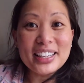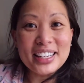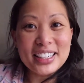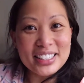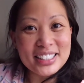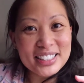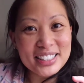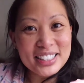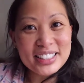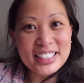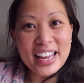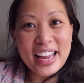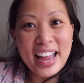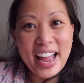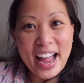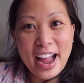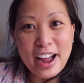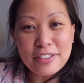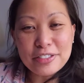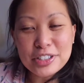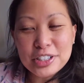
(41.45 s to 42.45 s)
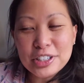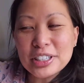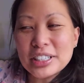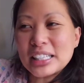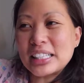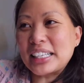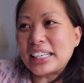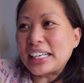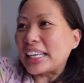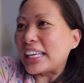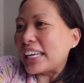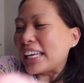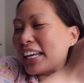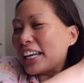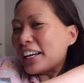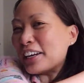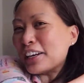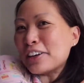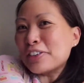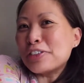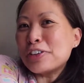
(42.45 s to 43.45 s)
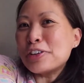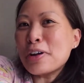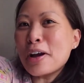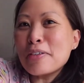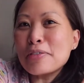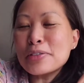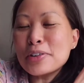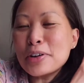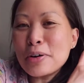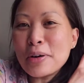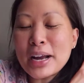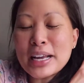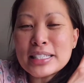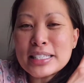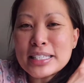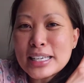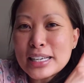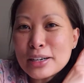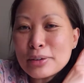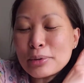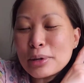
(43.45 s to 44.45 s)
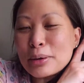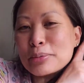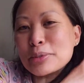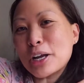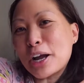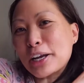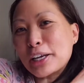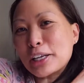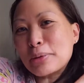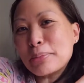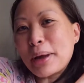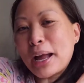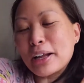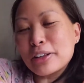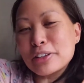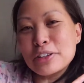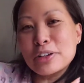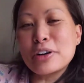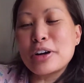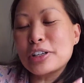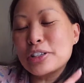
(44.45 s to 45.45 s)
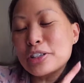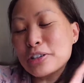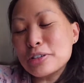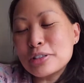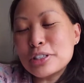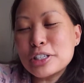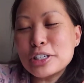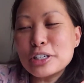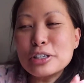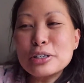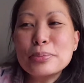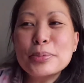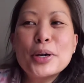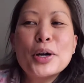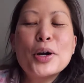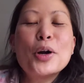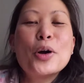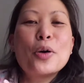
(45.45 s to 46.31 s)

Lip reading: It is the day after. Click here if you have no idea what I'm talking about and you're on YouTube,